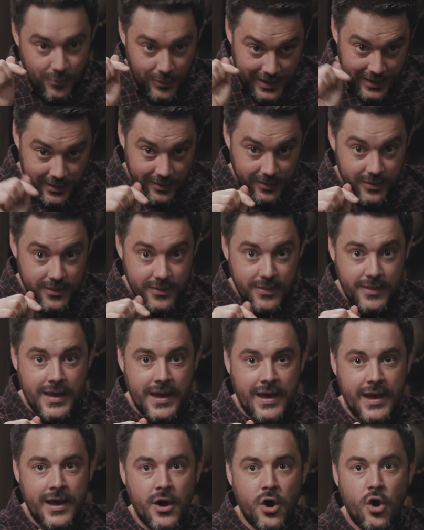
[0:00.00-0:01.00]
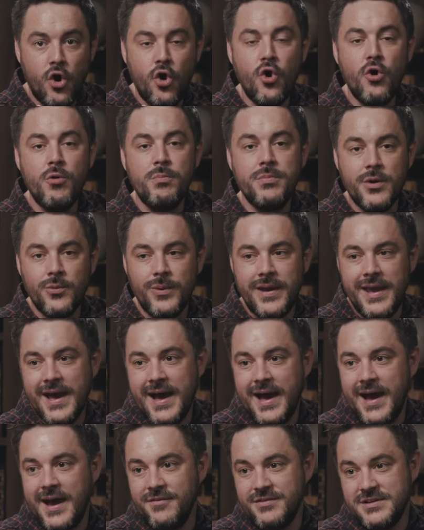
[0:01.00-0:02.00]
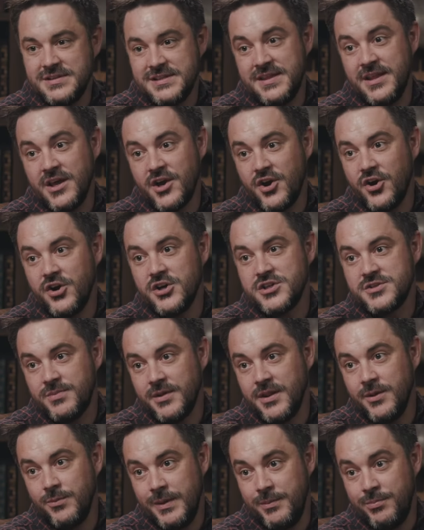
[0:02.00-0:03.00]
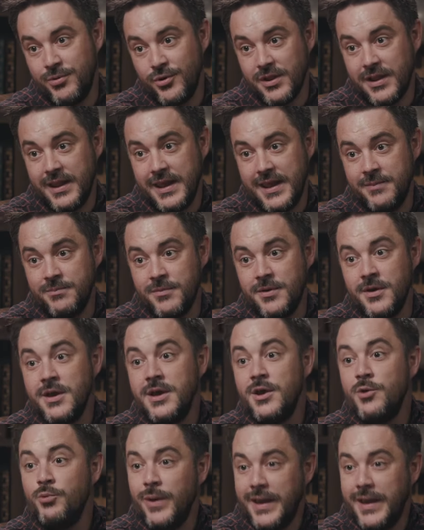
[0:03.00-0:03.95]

well, the hope that we have is in the gospel that we proclaim. Mm-hmm.